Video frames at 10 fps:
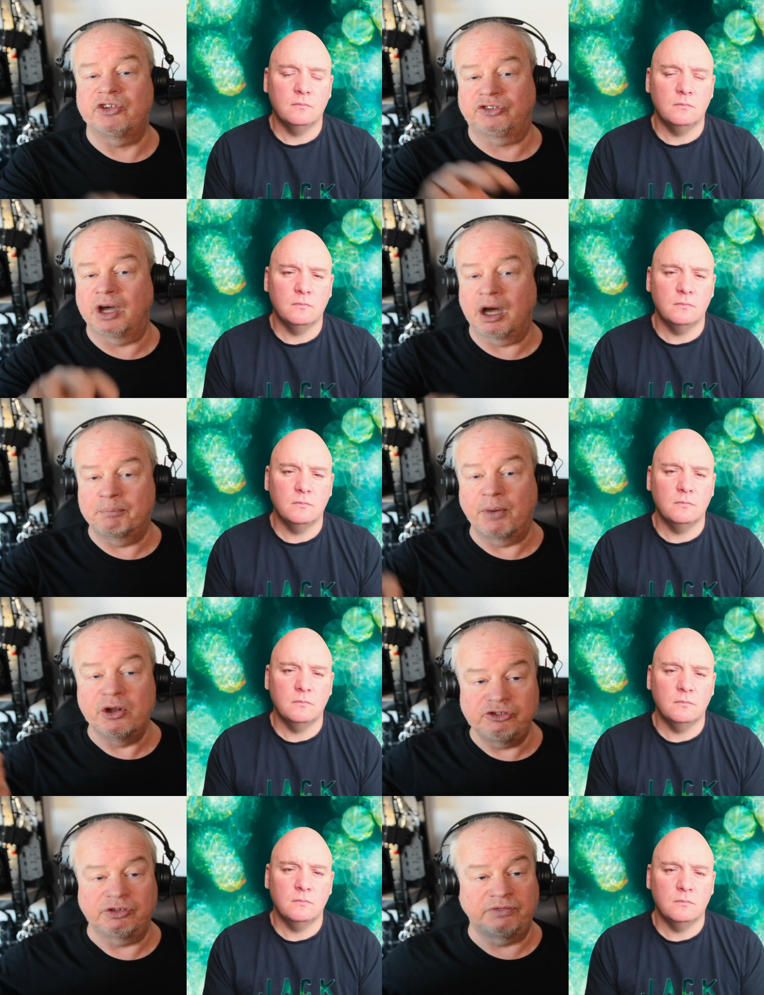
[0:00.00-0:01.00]
Speaker 1: give us
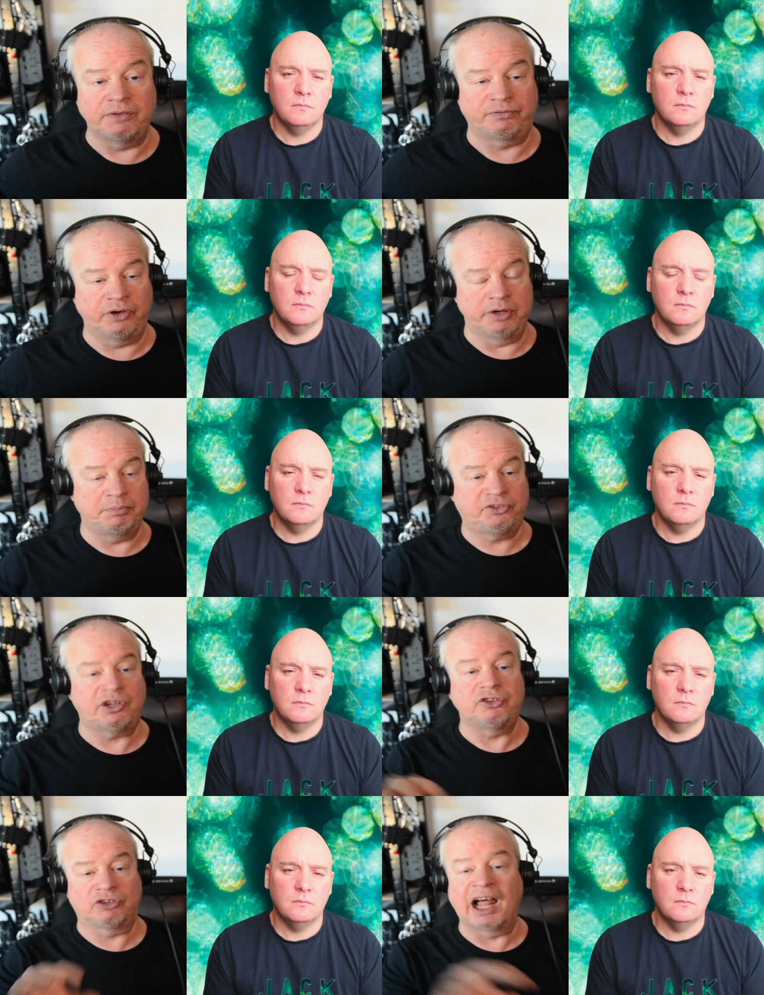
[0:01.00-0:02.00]
a bunch of
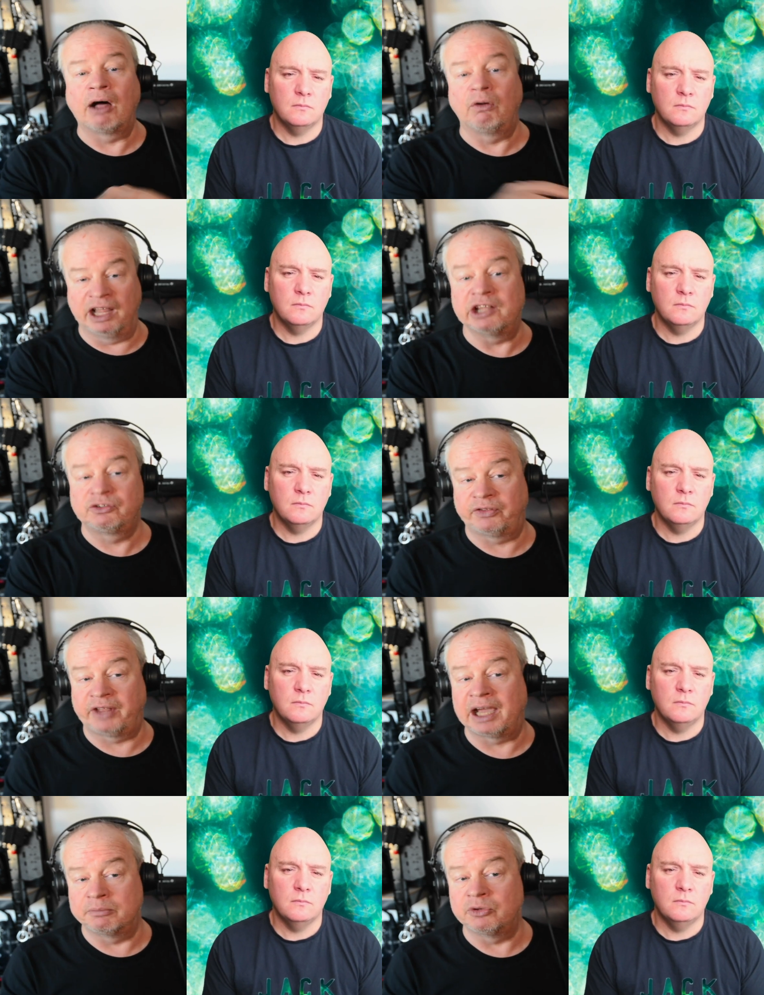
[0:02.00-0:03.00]
different potential
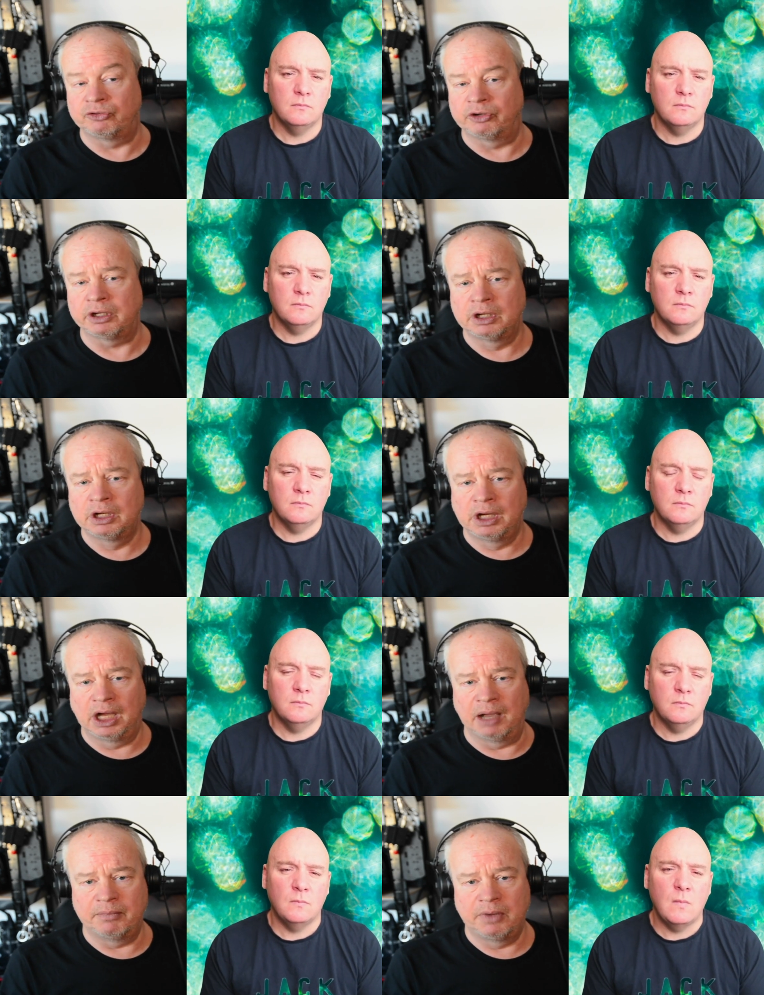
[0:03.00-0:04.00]
outlets for that imagery.
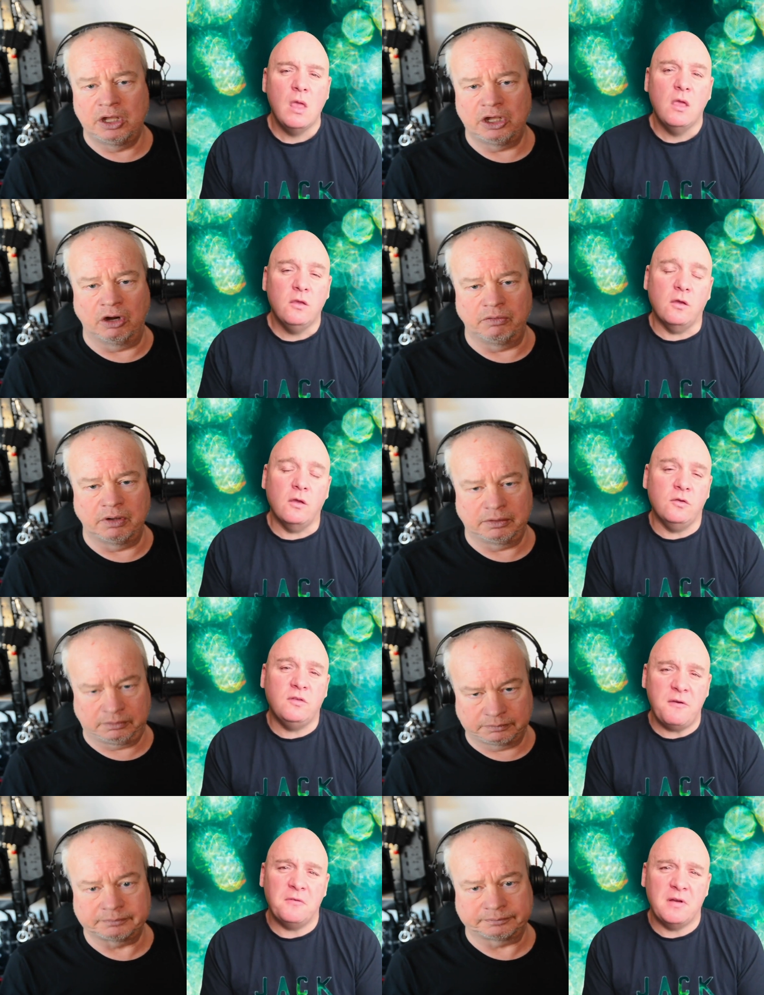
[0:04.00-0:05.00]
Speaker 2: You're
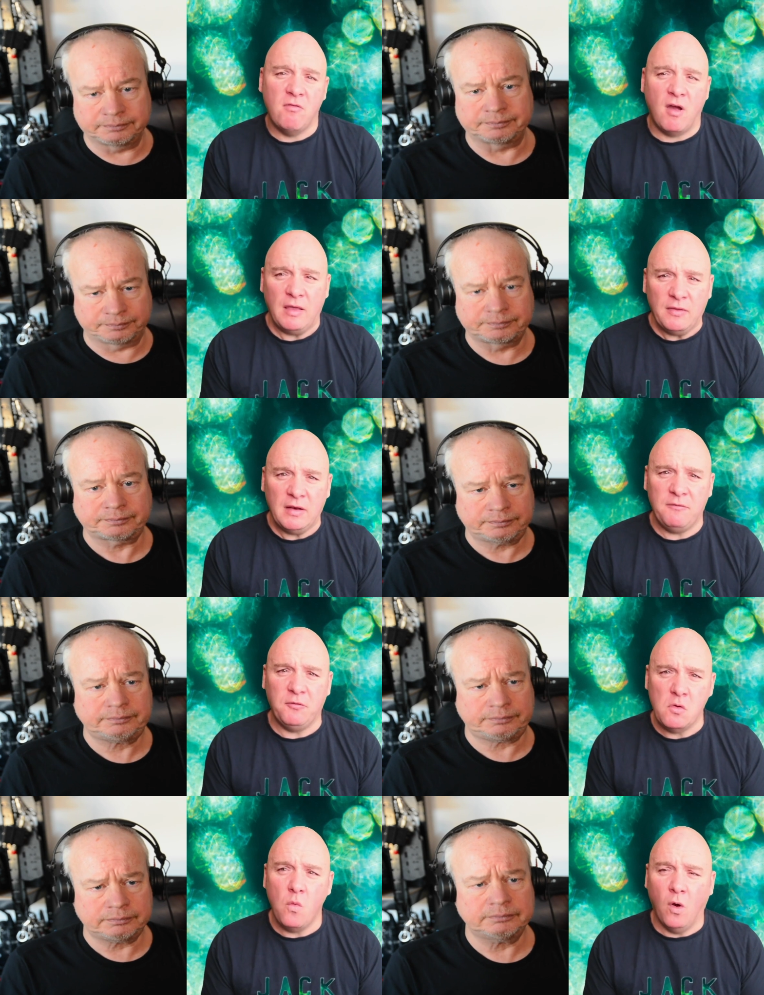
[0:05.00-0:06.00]
definitely right that if
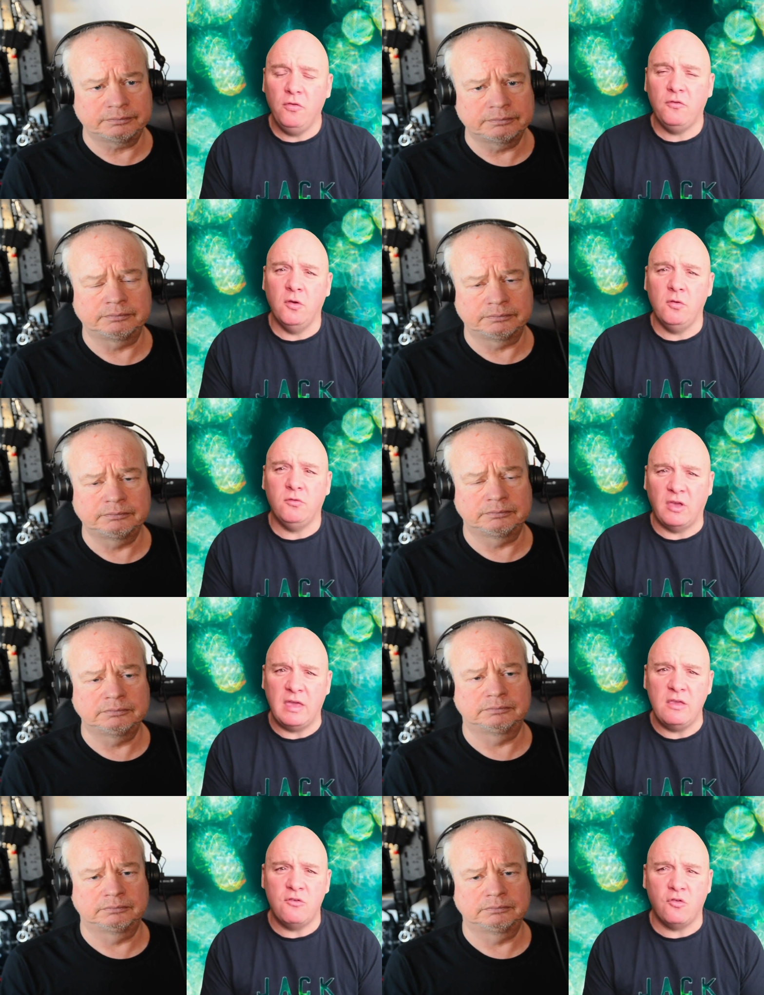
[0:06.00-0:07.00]
you want to
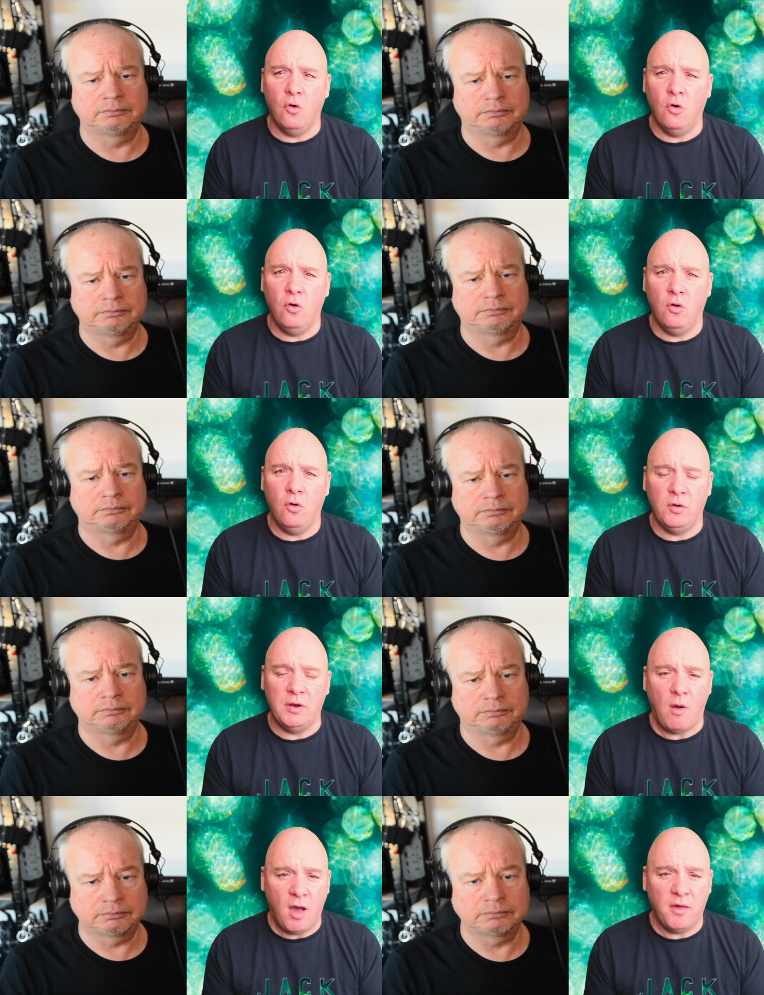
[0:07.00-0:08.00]
teach, or you
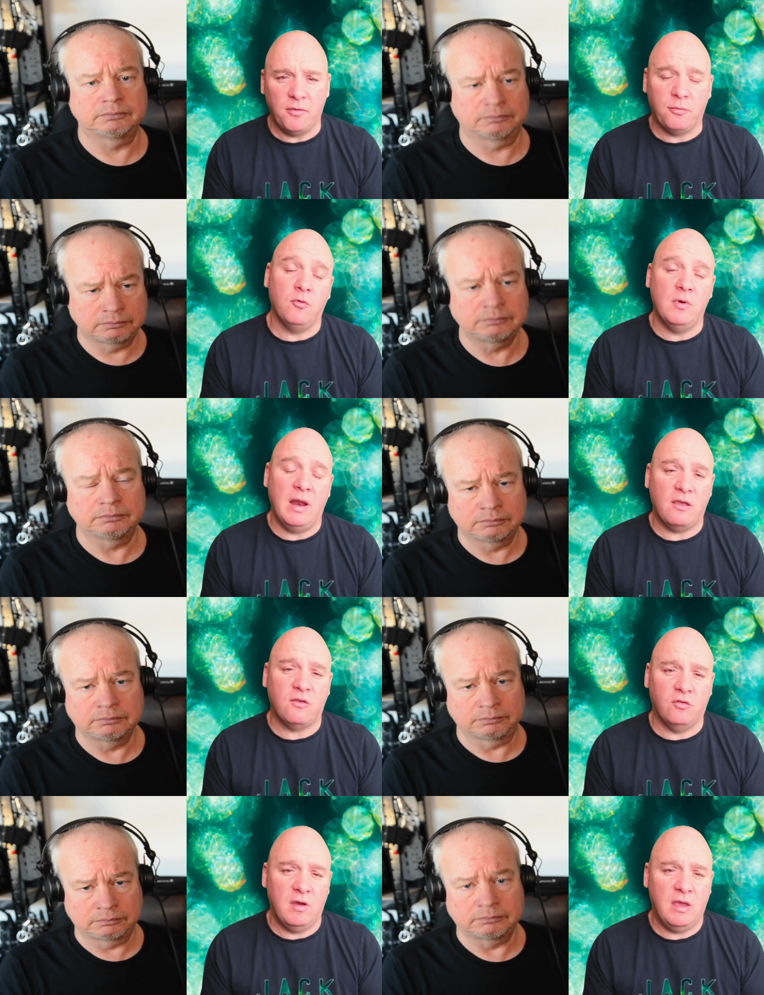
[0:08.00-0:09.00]
know, either through
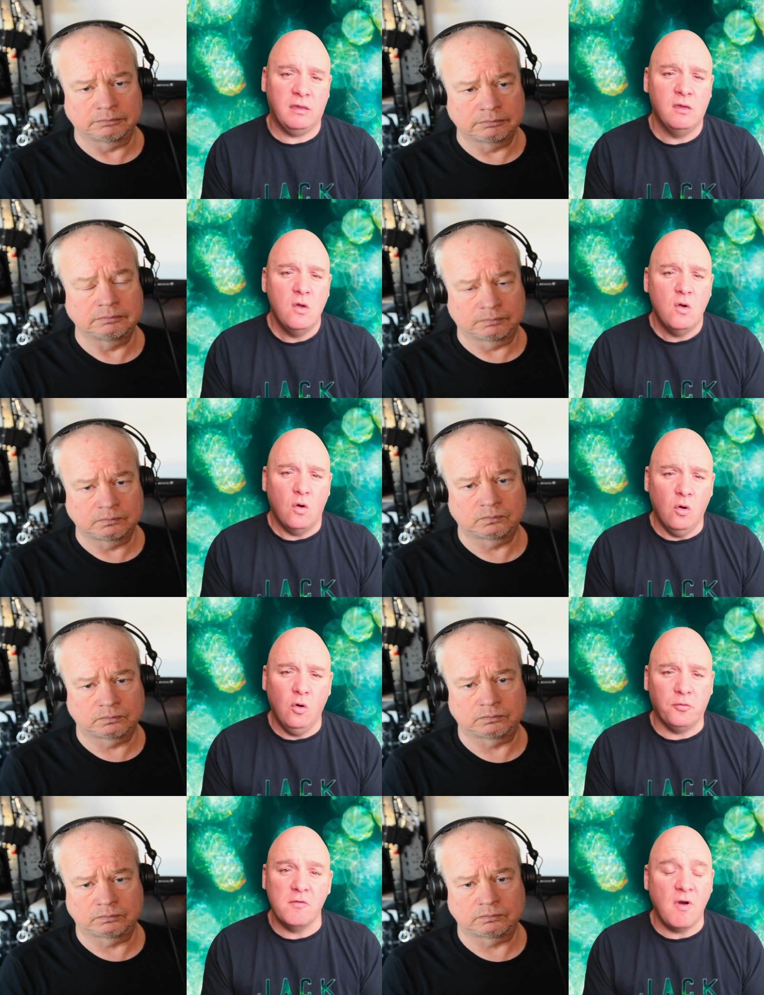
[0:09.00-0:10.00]
lecturing
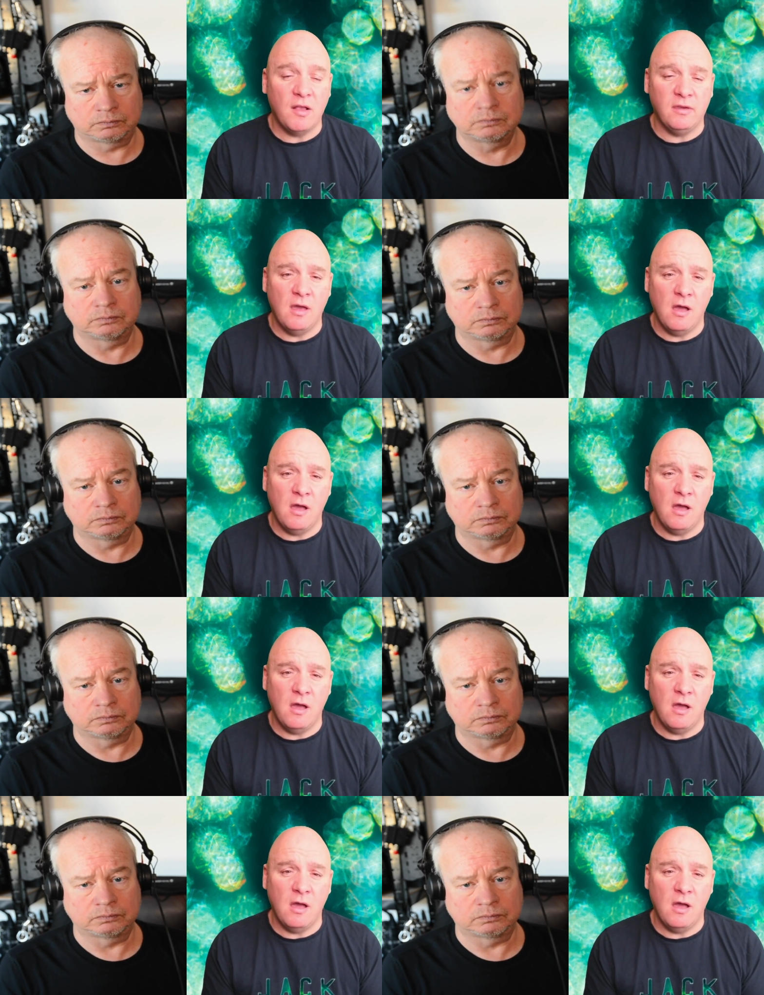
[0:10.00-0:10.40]
or through writing